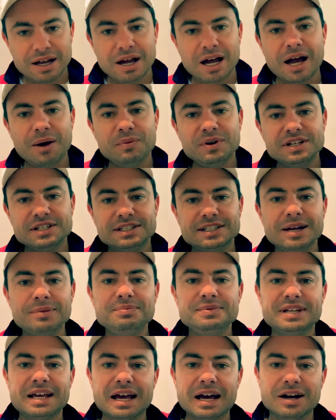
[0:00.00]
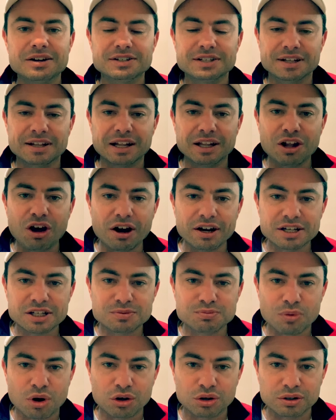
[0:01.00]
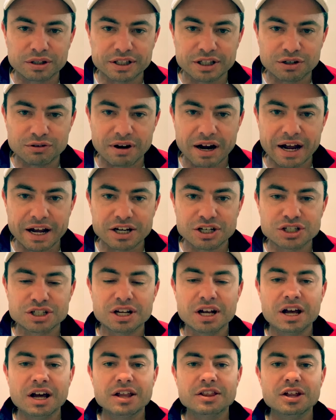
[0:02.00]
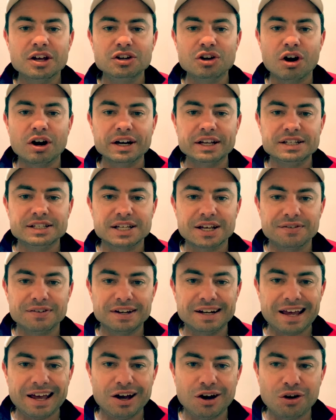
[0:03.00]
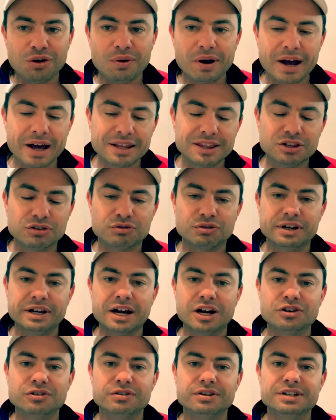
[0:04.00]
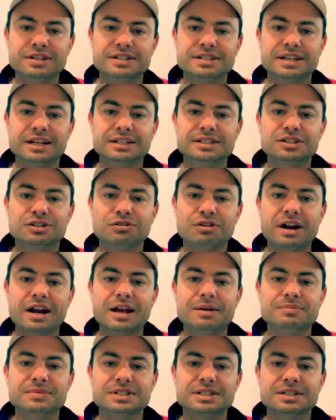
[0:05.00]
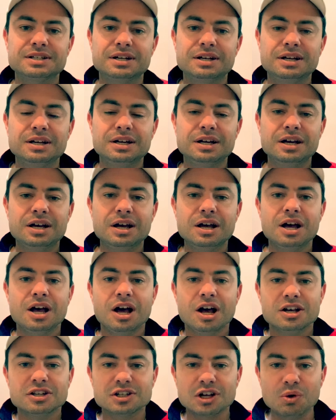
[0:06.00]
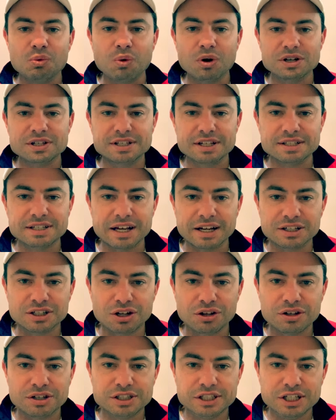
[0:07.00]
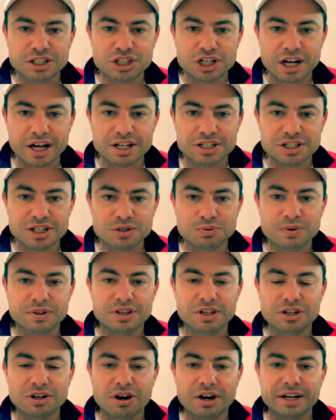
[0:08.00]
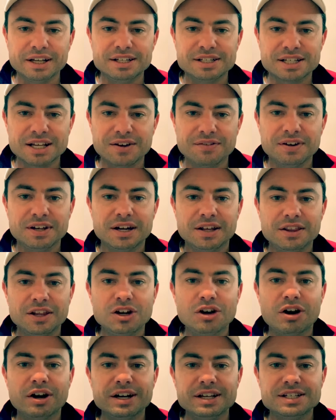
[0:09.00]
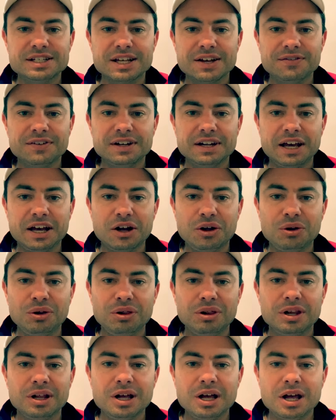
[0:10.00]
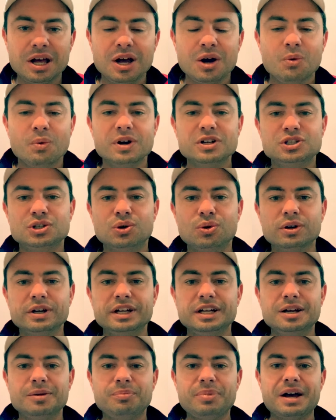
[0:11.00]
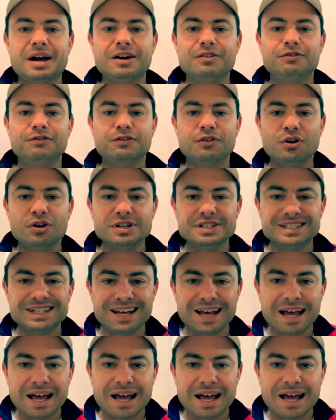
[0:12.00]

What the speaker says: And we step down to the lightest model in the range, the 97L at 306 grams. So what's the technology changes with the 97 and the 97L? We're talking about first